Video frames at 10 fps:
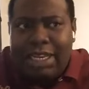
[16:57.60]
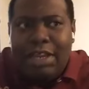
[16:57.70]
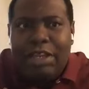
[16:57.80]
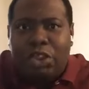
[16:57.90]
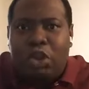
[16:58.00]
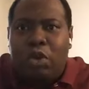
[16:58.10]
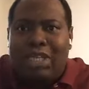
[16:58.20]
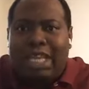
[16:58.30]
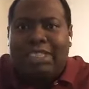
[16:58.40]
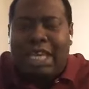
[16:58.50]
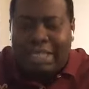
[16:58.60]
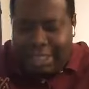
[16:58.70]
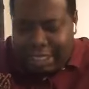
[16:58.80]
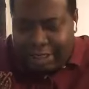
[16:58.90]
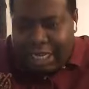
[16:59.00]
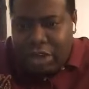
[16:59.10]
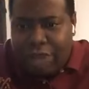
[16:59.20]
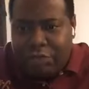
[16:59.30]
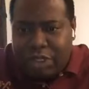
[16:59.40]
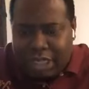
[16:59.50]
So these are the things that you
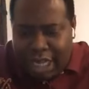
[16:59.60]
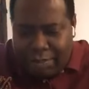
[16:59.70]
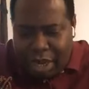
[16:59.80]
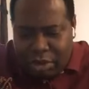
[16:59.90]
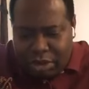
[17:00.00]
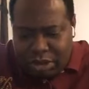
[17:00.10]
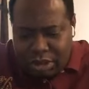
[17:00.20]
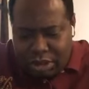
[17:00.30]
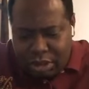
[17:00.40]
have to think about